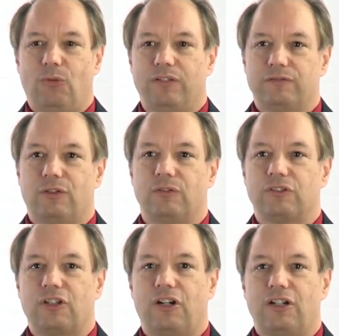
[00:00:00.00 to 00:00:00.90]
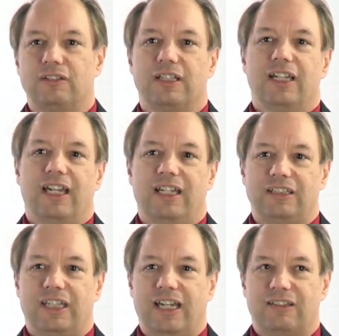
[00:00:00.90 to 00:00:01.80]
one phone call
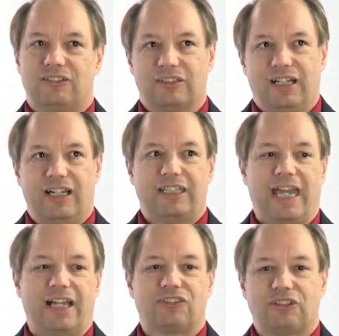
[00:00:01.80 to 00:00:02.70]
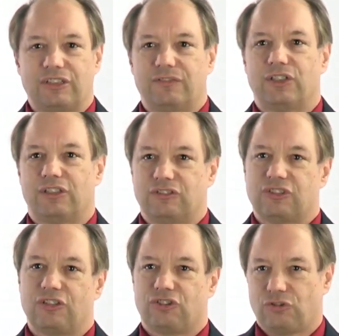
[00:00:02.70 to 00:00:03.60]
and get uh, gas delivered in
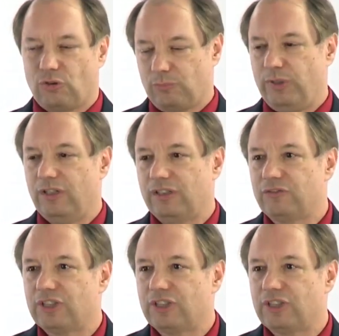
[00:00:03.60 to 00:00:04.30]
such a short period of